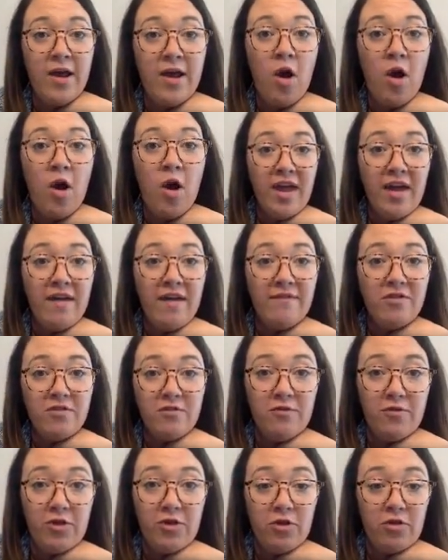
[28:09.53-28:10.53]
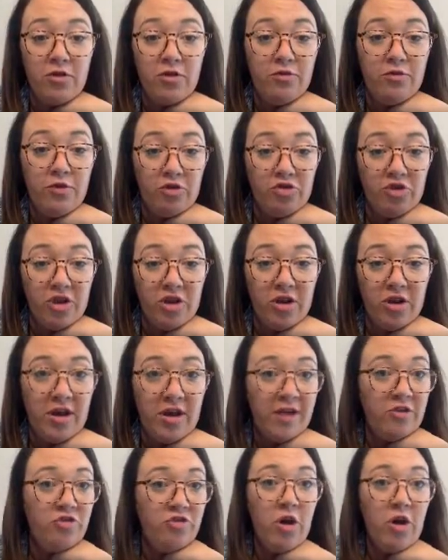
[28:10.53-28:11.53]
only have this view version.
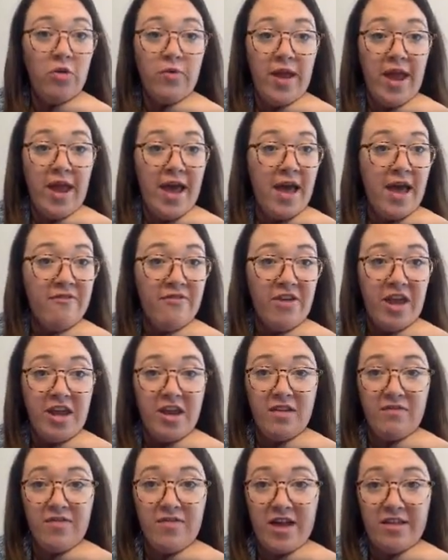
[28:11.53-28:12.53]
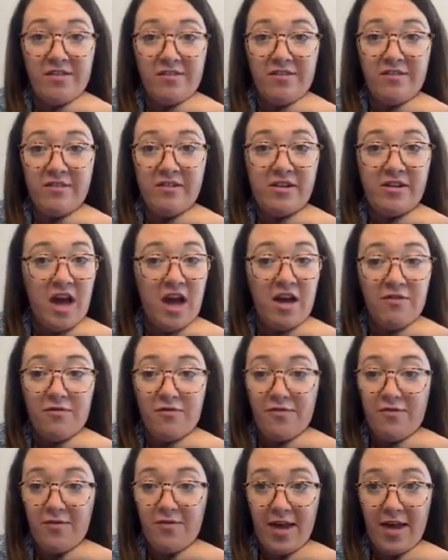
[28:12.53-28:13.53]
I don't have any of that
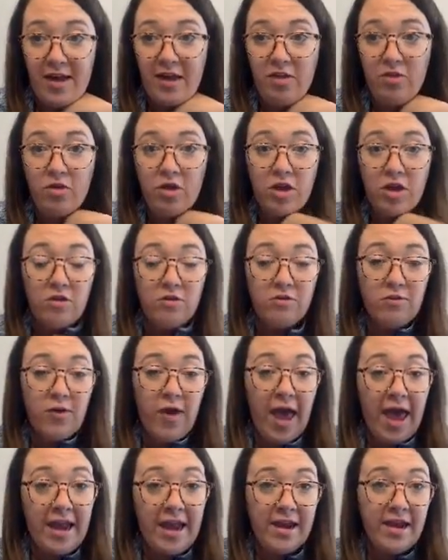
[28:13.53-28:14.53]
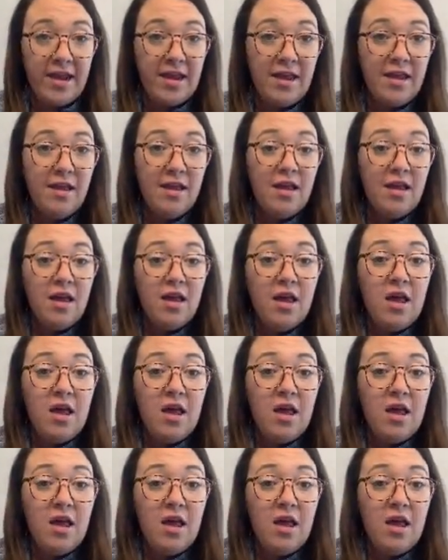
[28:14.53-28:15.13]
stuff that you can use for editing.